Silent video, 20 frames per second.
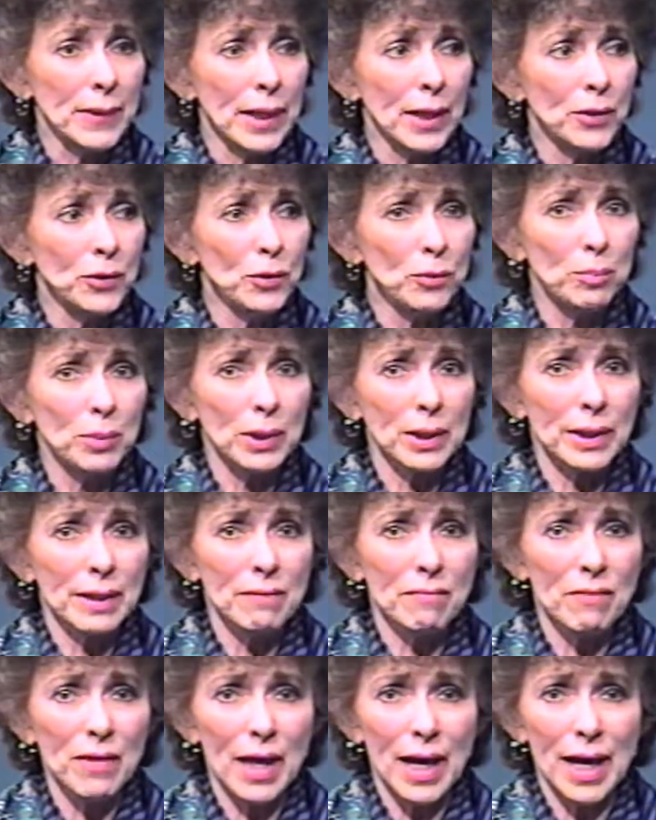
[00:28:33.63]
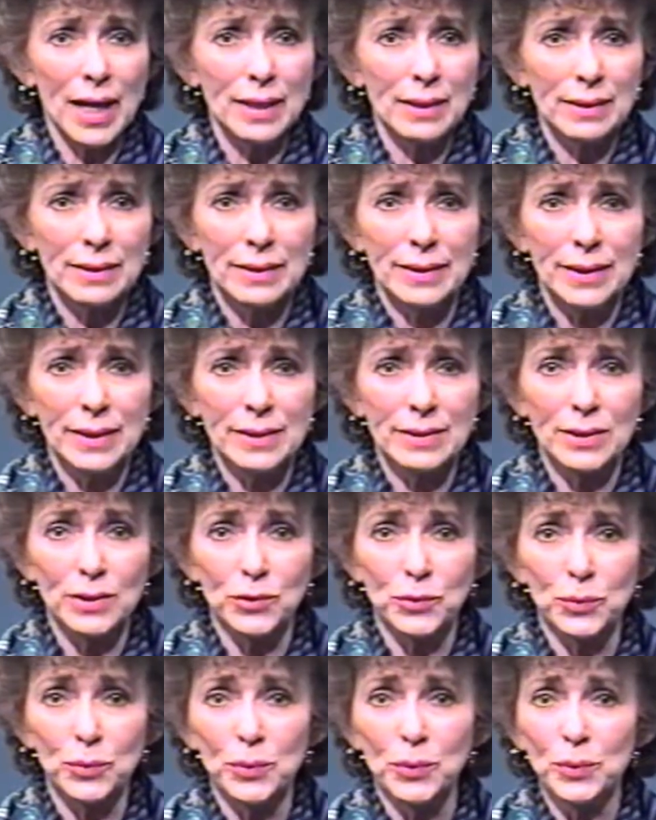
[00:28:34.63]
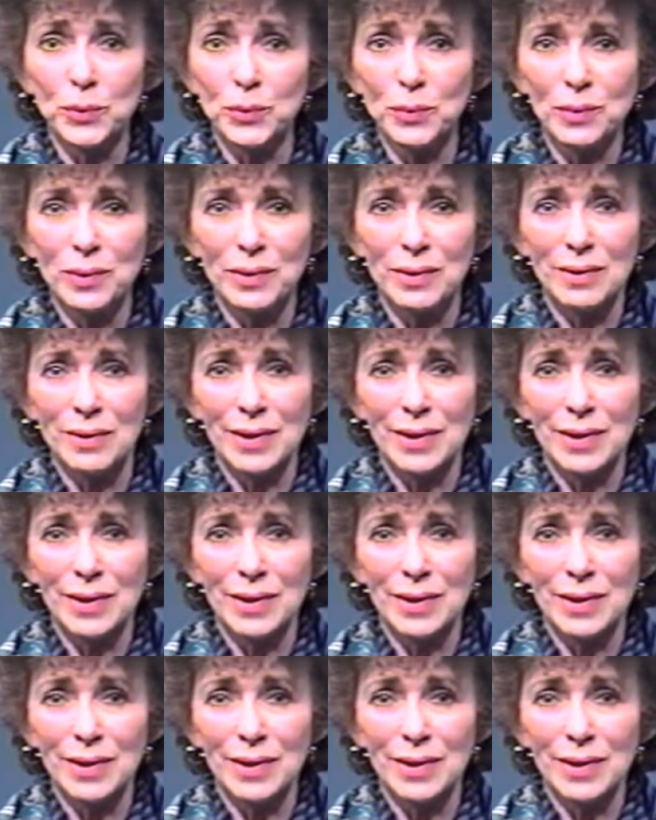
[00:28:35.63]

Can you believe that? Is it true?